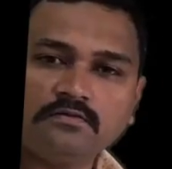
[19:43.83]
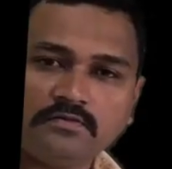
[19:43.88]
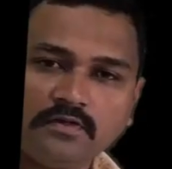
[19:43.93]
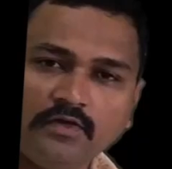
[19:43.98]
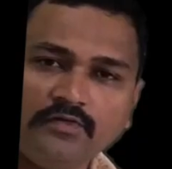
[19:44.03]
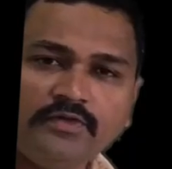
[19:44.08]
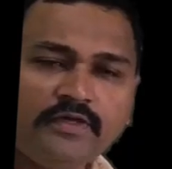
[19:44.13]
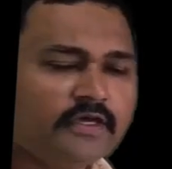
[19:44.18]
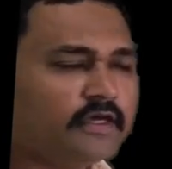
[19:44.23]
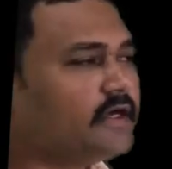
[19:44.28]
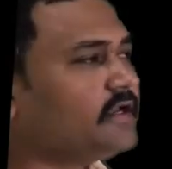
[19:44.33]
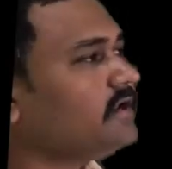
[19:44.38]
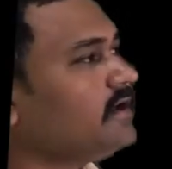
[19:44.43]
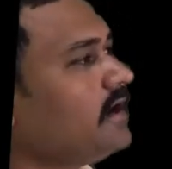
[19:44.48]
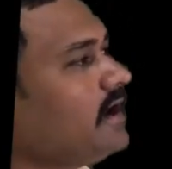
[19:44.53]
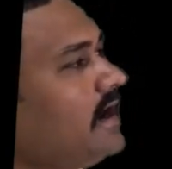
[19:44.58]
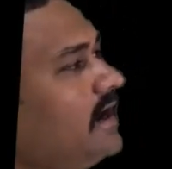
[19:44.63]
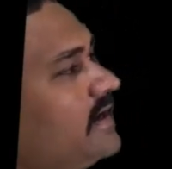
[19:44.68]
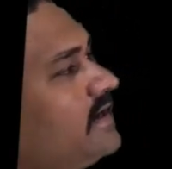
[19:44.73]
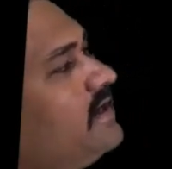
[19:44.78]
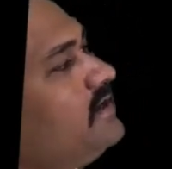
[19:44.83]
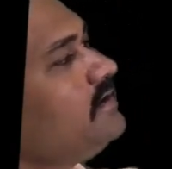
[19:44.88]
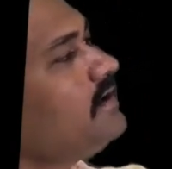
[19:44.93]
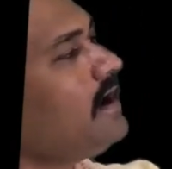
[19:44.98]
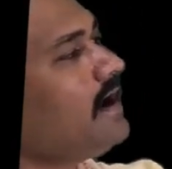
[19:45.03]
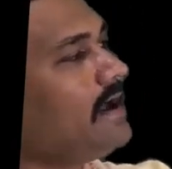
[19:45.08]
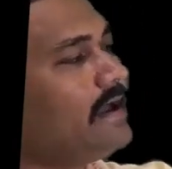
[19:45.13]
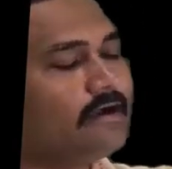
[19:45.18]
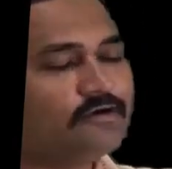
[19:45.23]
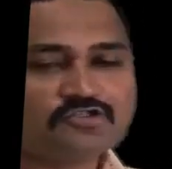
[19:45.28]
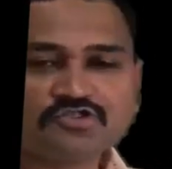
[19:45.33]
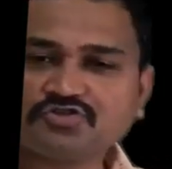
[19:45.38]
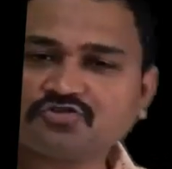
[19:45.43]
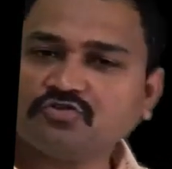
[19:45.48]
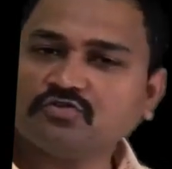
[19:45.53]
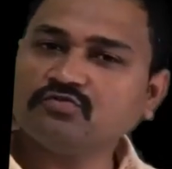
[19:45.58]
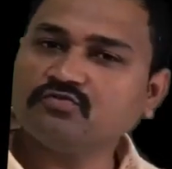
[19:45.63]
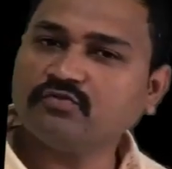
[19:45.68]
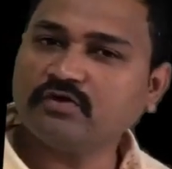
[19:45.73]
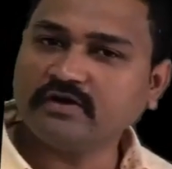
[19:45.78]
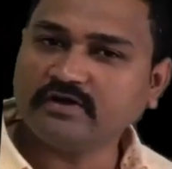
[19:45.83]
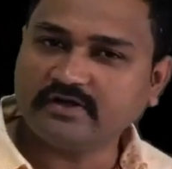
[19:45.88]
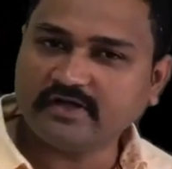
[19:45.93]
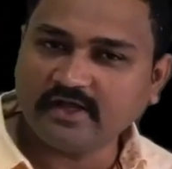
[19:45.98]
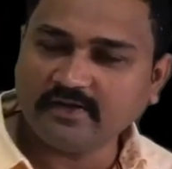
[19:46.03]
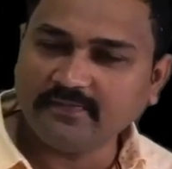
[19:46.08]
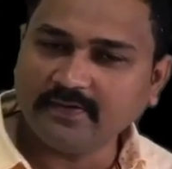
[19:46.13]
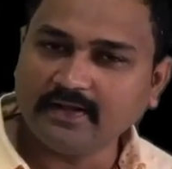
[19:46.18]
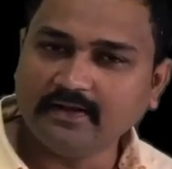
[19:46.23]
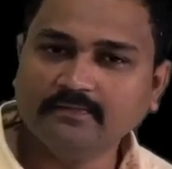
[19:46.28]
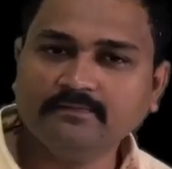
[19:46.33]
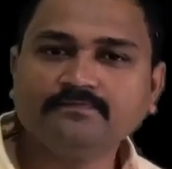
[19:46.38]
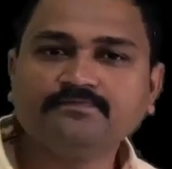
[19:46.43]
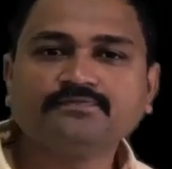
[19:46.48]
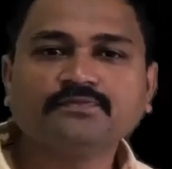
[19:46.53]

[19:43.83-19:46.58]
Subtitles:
Now here again I have shown one table